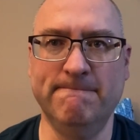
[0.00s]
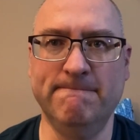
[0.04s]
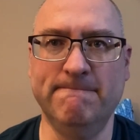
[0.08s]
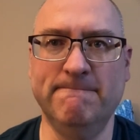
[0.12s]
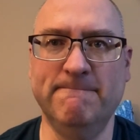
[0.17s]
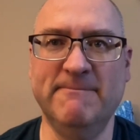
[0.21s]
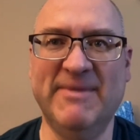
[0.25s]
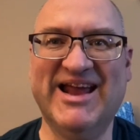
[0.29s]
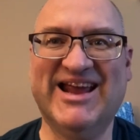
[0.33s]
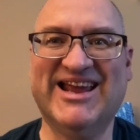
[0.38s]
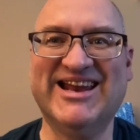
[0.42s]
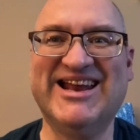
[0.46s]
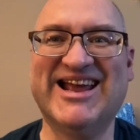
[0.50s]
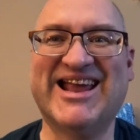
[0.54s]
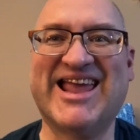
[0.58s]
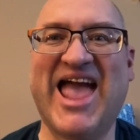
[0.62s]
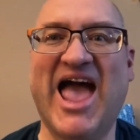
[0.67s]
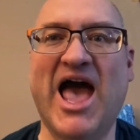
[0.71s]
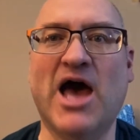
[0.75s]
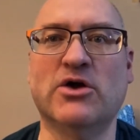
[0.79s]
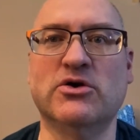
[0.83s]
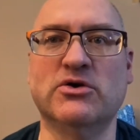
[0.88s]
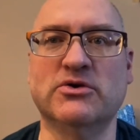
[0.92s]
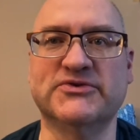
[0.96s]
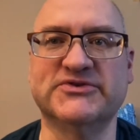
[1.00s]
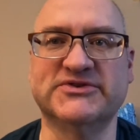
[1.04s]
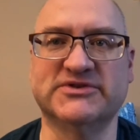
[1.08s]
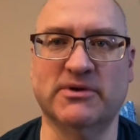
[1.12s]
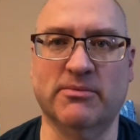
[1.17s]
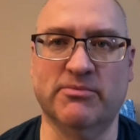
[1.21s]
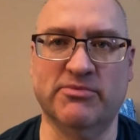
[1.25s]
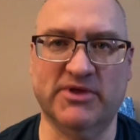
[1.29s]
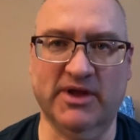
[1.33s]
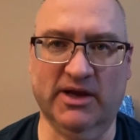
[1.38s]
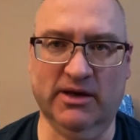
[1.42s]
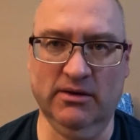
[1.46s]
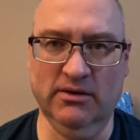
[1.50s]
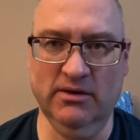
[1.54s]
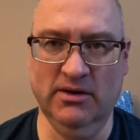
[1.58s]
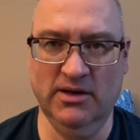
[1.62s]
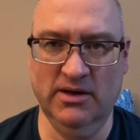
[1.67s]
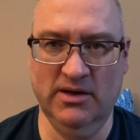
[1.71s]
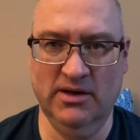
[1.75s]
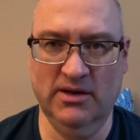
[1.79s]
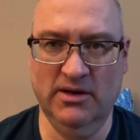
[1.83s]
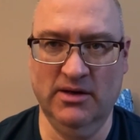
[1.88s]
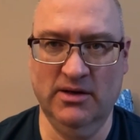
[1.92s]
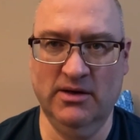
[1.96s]
make an account of something,
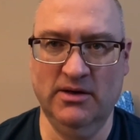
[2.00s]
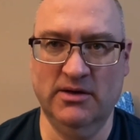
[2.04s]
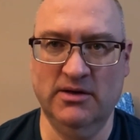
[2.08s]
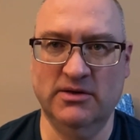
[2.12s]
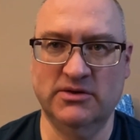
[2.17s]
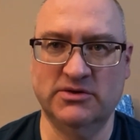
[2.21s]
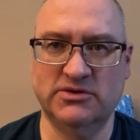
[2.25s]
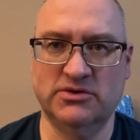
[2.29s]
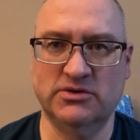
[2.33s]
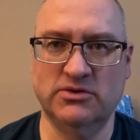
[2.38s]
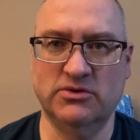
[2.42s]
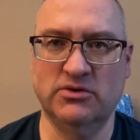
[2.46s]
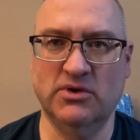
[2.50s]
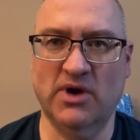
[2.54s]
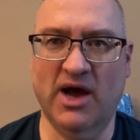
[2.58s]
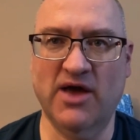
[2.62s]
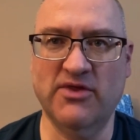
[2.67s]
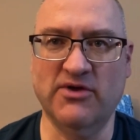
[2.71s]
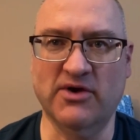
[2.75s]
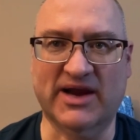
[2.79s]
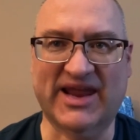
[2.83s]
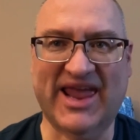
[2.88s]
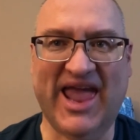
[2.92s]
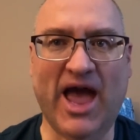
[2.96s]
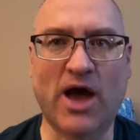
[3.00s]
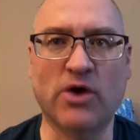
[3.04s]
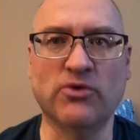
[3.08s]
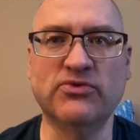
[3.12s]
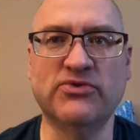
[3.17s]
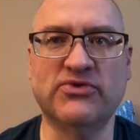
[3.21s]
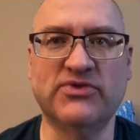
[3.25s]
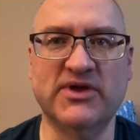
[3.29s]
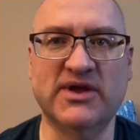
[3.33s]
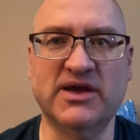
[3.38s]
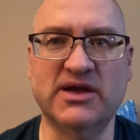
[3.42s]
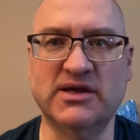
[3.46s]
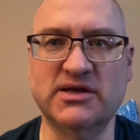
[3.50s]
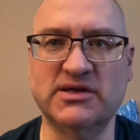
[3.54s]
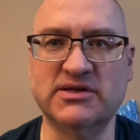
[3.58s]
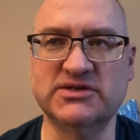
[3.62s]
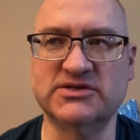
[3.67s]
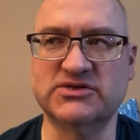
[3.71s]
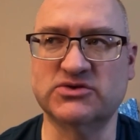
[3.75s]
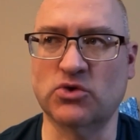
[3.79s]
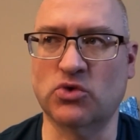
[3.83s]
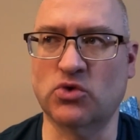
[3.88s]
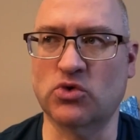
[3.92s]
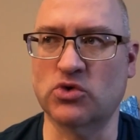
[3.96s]
to either count
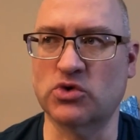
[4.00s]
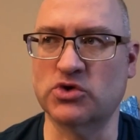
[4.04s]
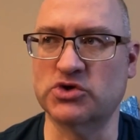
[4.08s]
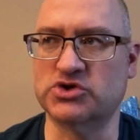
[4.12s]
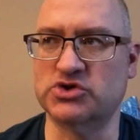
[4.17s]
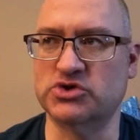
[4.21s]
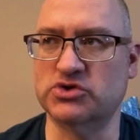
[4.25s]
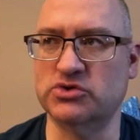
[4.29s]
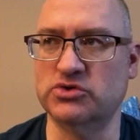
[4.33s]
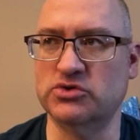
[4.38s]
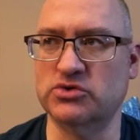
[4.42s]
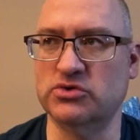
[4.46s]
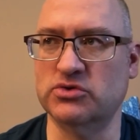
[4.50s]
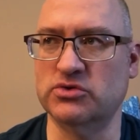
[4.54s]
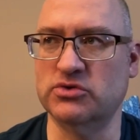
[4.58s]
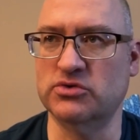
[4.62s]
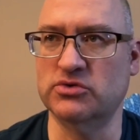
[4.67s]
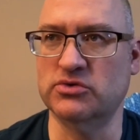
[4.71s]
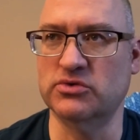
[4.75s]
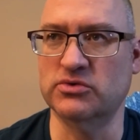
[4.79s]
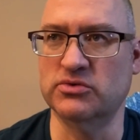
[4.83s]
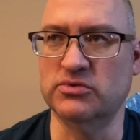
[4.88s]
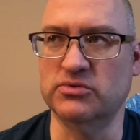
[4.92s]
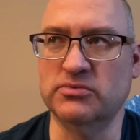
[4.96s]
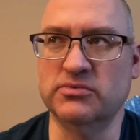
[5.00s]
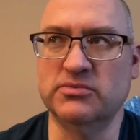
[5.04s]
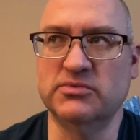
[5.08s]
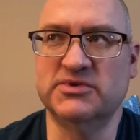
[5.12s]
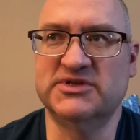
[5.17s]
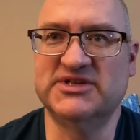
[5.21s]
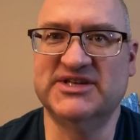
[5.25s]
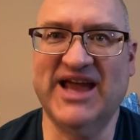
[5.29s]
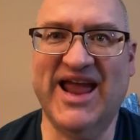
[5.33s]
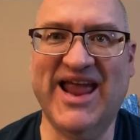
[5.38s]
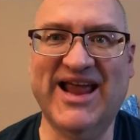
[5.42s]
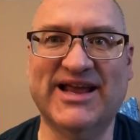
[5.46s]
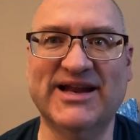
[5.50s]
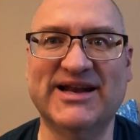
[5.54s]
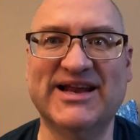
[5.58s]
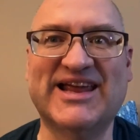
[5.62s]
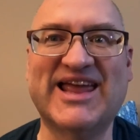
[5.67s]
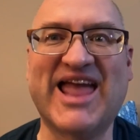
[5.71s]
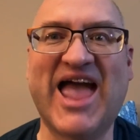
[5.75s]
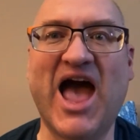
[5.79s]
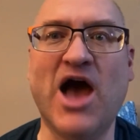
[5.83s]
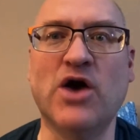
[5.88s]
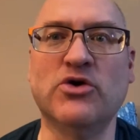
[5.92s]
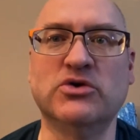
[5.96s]
things or to take an
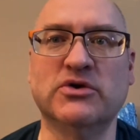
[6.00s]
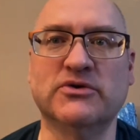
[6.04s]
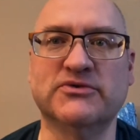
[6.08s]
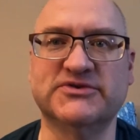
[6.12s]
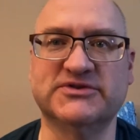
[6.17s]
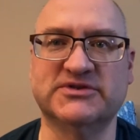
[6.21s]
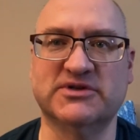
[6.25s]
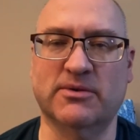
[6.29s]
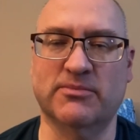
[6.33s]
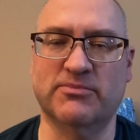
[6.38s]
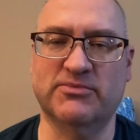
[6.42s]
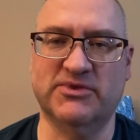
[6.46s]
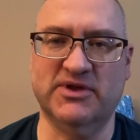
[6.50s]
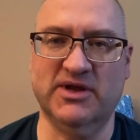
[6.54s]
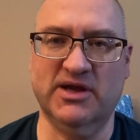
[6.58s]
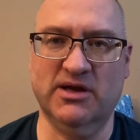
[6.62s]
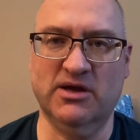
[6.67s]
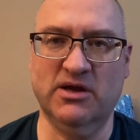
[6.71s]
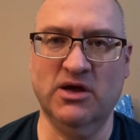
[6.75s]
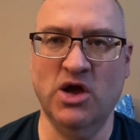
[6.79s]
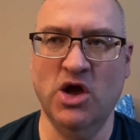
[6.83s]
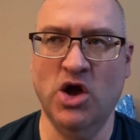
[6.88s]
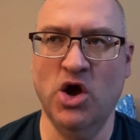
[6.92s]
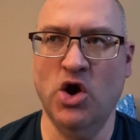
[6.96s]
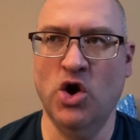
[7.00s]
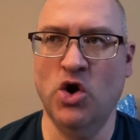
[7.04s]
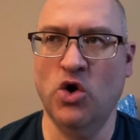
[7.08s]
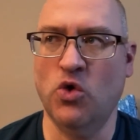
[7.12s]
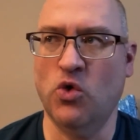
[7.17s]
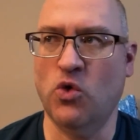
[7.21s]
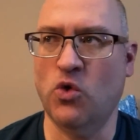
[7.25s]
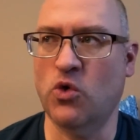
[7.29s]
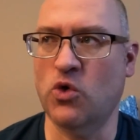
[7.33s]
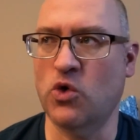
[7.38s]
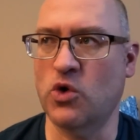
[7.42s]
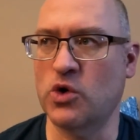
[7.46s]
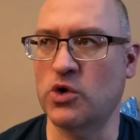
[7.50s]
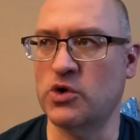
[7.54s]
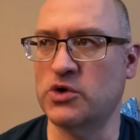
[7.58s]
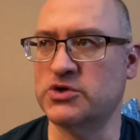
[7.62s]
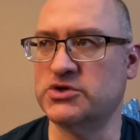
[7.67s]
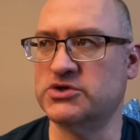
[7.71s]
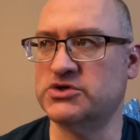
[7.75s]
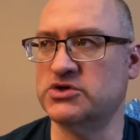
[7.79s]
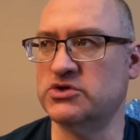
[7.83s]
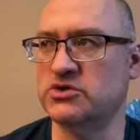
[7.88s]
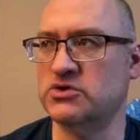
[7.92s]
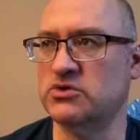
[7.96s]
account of something or
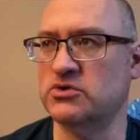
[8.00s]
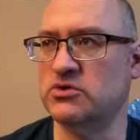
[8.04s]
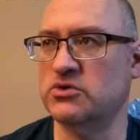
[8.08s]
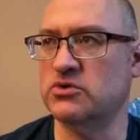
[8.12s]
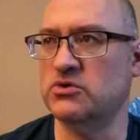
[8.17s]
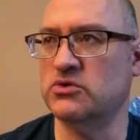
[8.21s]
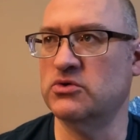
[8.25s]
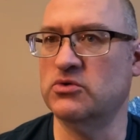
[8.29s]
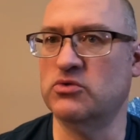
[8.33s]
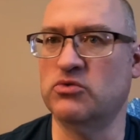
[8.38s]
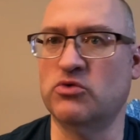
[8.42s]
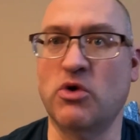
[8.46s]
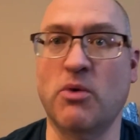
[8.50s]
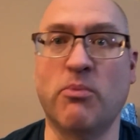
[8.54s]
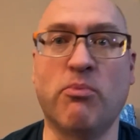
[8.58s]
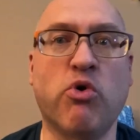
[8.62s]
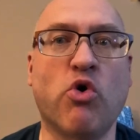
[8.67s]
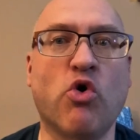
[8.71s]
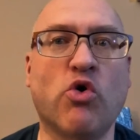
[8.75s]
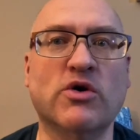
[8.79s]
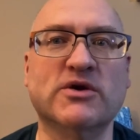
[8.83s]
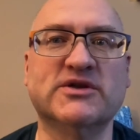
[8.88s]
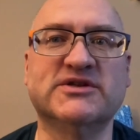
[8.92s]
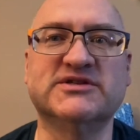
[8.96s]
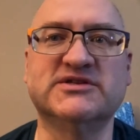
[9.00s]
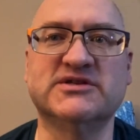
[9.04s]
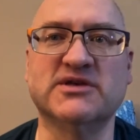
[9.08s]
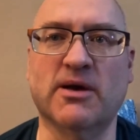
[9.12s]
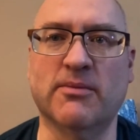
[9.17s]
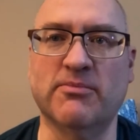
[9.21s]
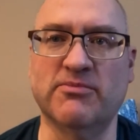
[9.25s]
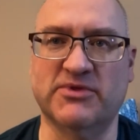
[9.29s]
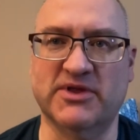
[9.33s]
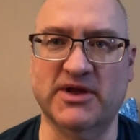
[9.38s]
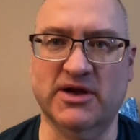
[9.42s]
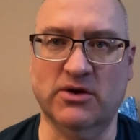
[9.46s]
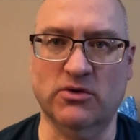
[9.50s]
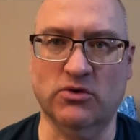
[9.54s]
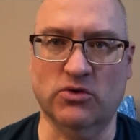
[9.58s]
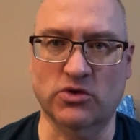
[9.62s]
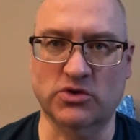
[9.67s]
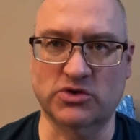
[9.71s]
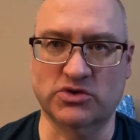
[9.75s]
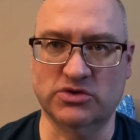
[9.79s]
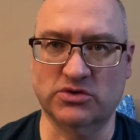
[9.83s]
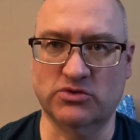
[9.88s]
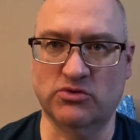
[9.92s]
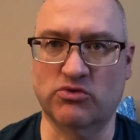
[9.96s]
to report something or
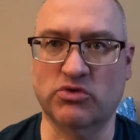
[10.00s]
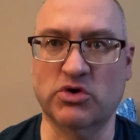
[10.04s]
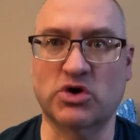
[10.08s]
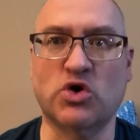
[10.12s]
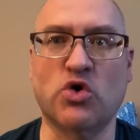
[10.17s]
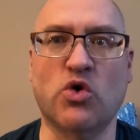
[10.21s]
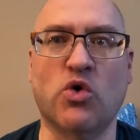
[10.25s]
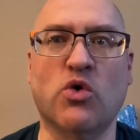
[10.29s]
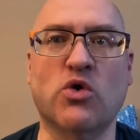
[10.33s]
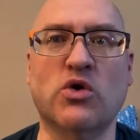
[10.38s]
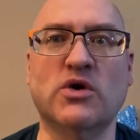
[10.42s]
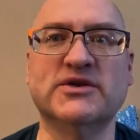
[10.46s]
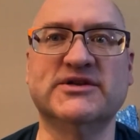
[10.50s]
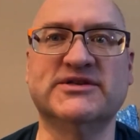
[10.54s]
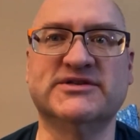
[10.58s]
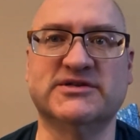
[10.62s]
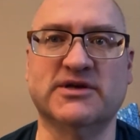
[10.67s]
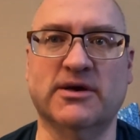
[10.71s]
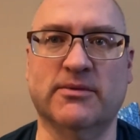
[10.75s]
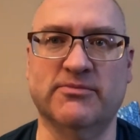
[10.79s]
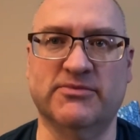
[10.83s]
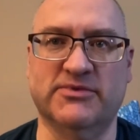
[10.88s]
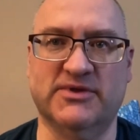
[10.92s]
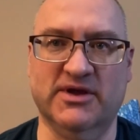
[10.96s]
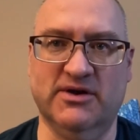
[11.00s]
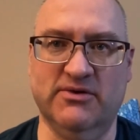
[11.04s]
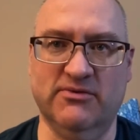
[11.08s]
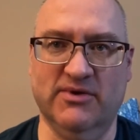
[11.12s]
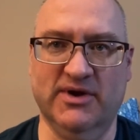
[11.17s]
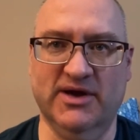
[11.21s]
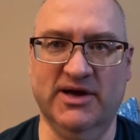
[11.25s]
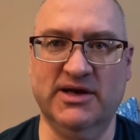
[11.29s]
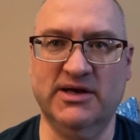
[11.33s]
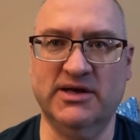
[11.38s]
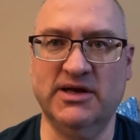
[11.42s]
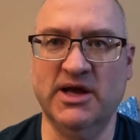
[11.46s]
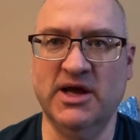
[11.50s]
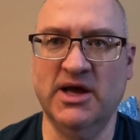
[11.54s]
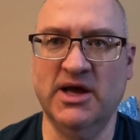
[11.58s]
to record something, right?